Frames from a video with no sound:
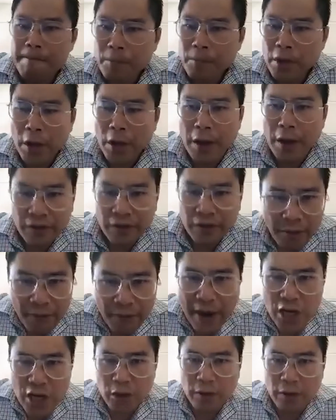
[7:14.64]
some
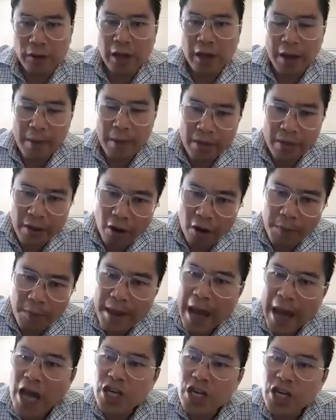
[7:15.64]
information on the chemotherapy
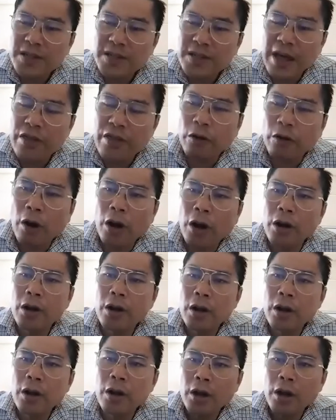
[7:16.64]
agents that they're on,
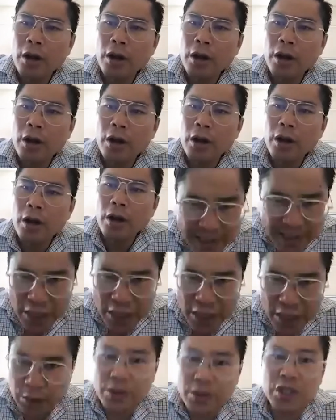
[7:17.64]
and any
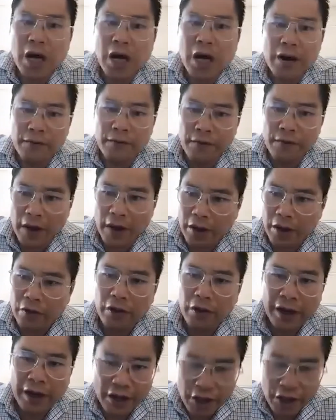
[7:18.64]
potential side
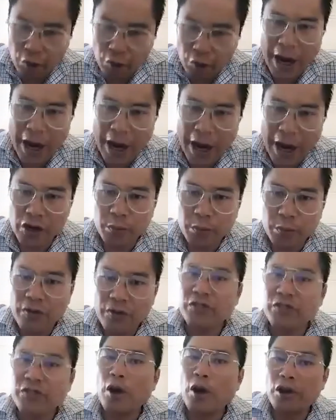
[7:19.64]
effects and interactions with
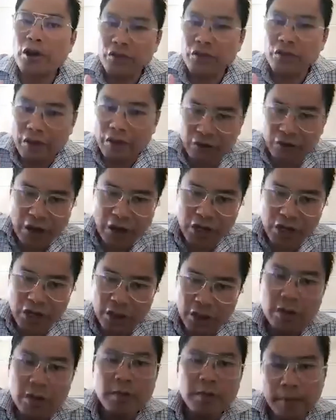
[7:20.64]
smoking
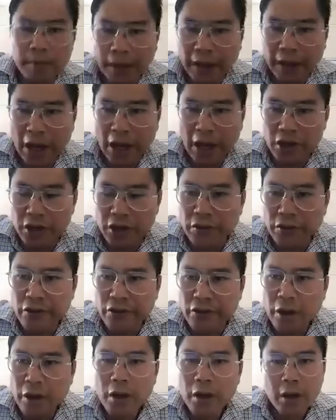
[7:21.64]
cessation
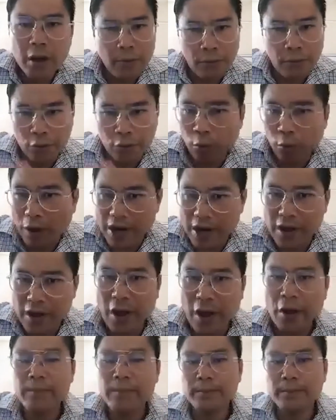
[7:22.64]
medications. It's already
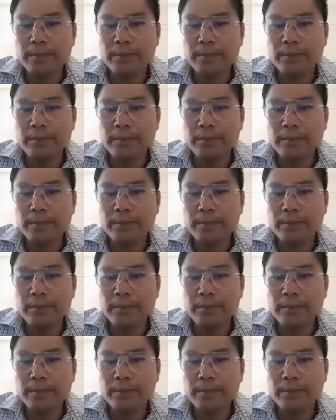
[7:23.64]
there.